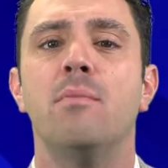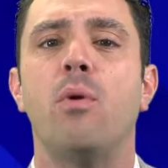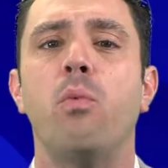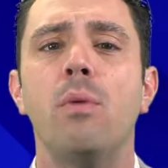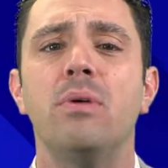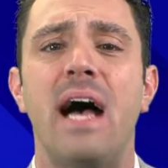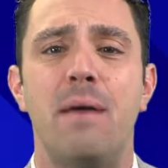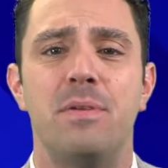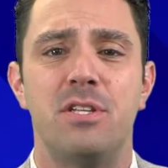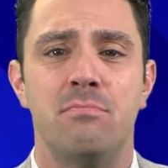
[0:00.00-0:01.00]
But what will
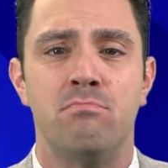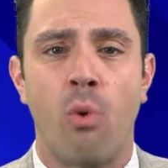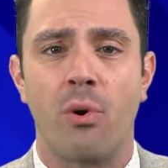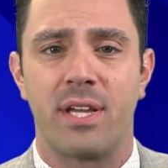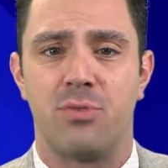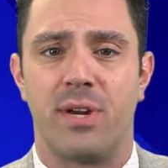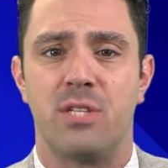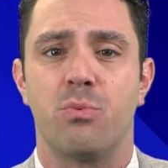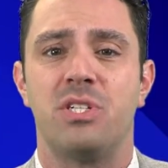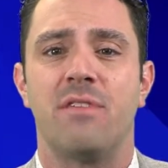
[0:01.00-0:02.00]
happen to mortgage
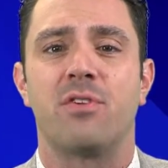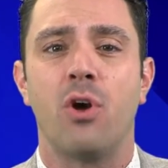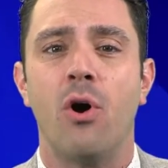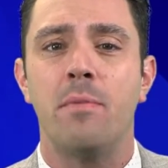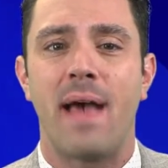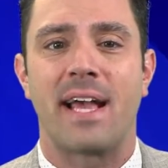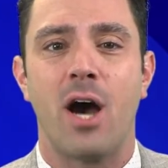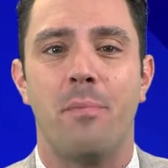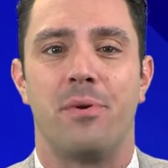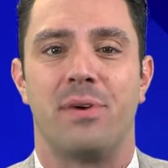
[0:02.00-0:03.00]
rates, which have gone back
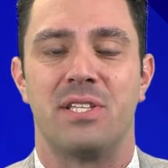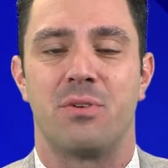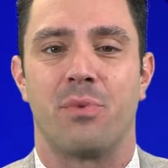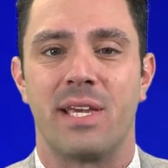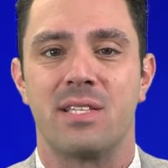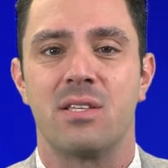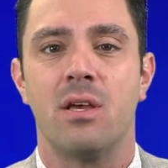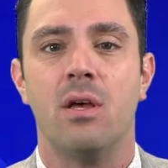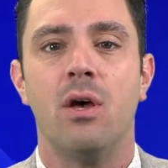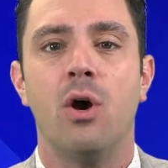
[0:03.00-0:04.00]
up in recent weeks?
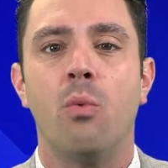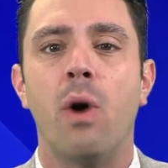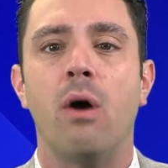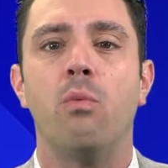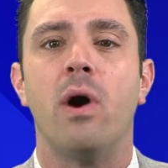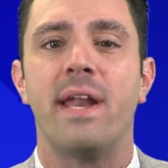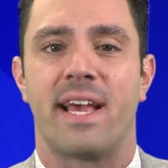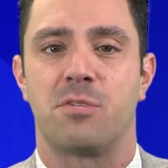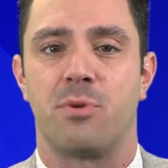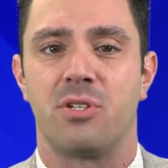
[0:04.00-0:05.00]
Well, one
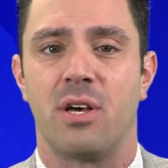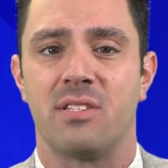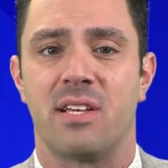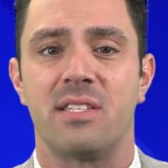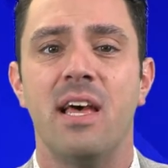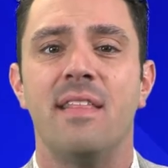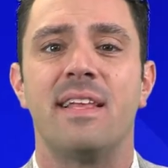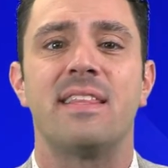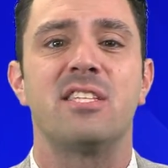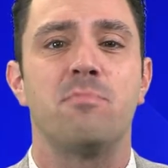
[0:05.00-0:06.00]
expert tells us
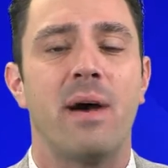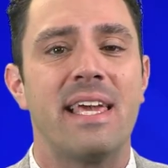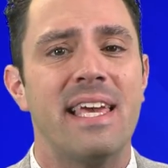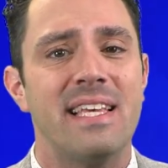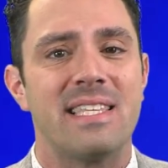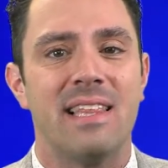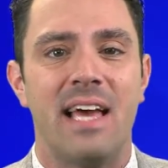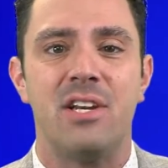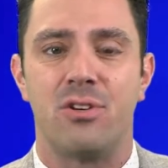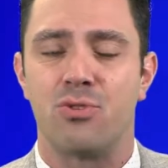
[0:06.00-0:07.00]
that the spike is
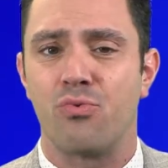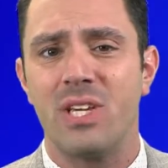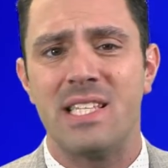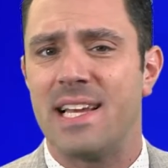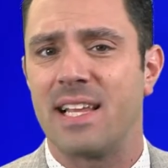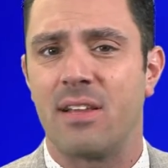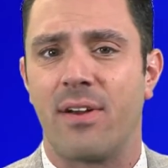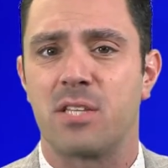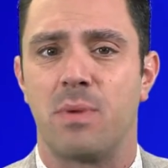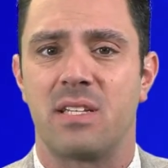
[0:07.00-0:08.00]
lenders resetting
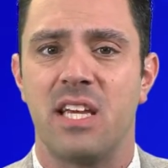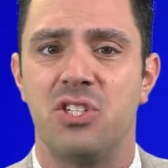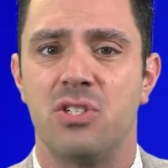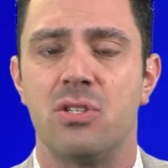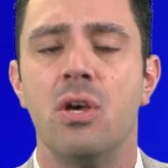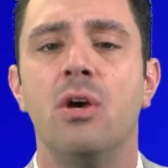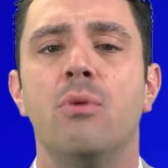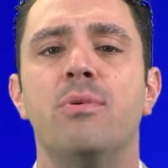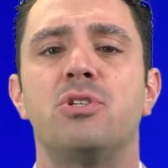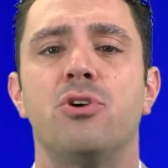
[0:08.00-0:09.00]
their expectations,
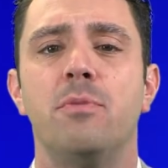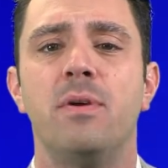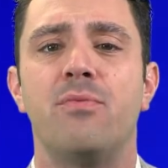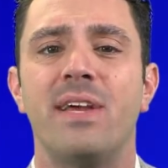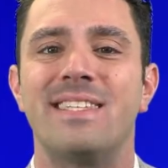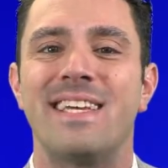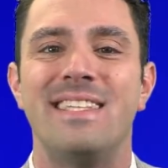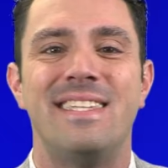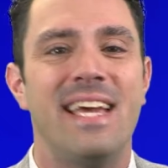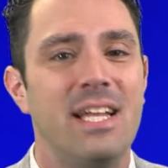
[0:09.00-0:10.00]
which could mean rates
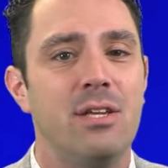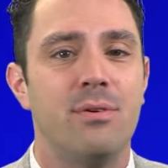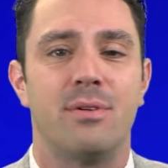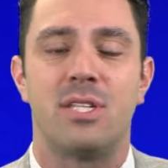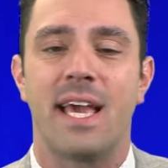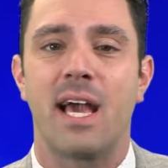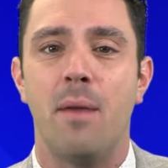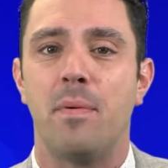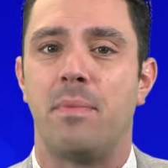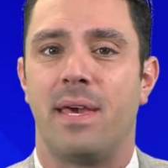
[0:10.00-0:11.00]
continue to tick
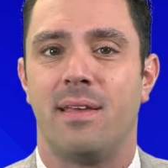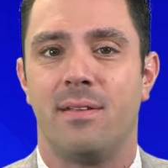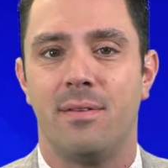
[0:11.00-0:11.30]
up a bit.